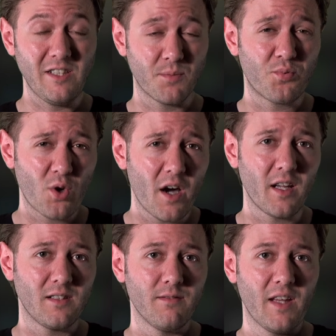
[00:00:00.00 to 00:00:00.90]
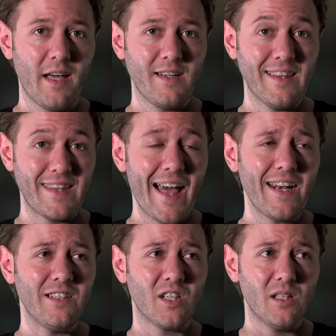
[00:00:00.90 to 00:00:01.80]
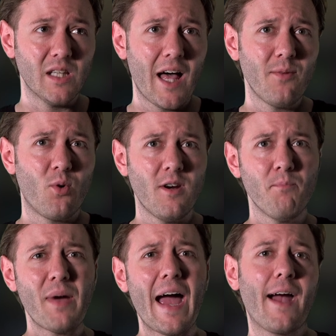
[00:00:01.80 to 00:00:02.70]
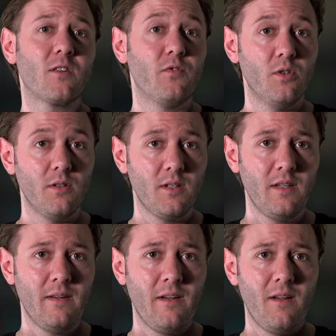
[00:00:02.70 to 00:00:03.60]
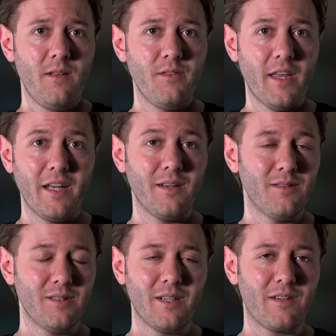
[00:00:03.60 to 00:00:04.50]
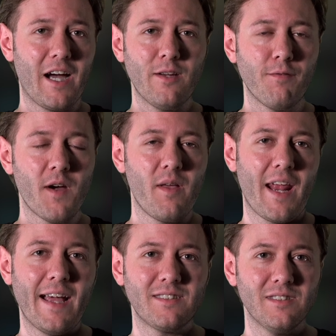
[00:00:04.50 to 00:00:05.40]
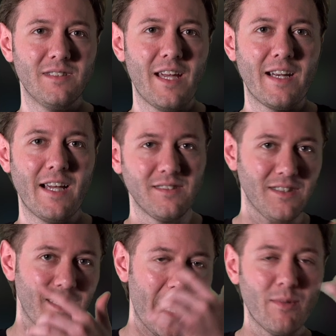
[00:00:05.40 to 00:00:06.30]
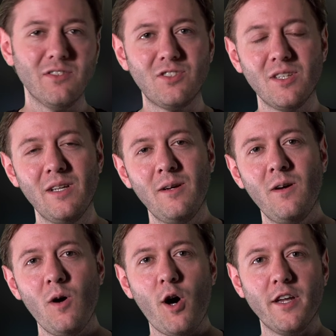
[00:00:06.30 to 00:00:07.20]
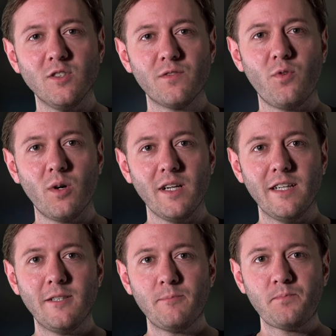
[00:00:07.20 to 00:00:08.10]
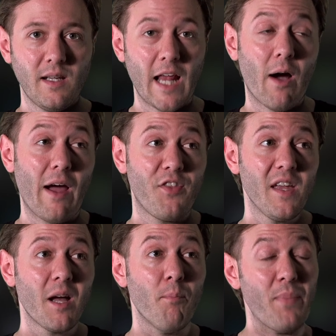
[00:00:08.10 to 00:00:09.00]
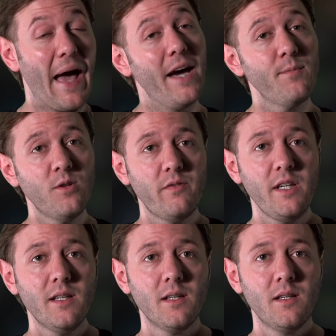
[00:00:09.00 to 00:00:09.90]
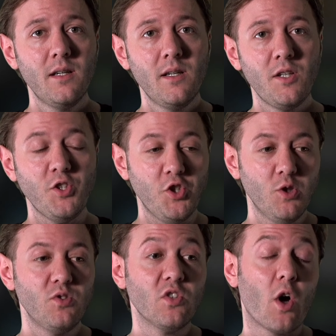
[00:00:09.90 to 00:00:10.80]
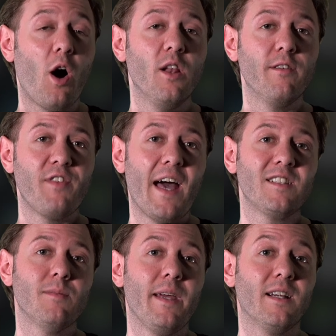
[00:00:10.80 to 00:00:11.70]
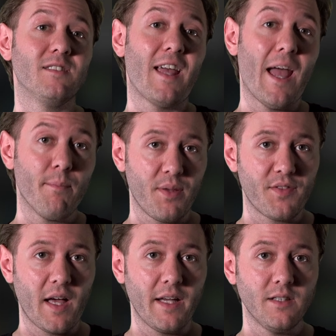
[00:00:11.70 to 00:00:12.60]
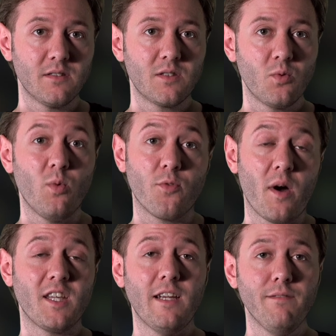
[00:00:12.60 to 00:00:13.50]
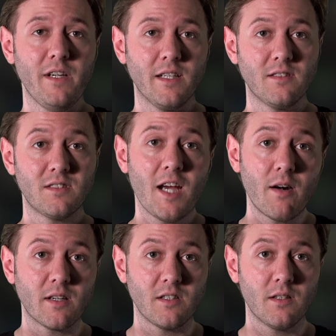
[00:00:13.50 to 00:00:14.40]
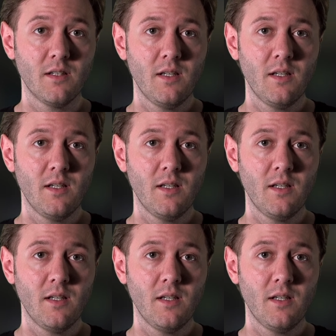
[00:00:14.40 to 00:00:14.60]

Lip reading: He's a product of that. And that is a lot more impactful than a guy who fell in acid and has damage on his forehead. Now, I think a bad movie uses all of that to make us empathize with Joaquin Phoenix's character.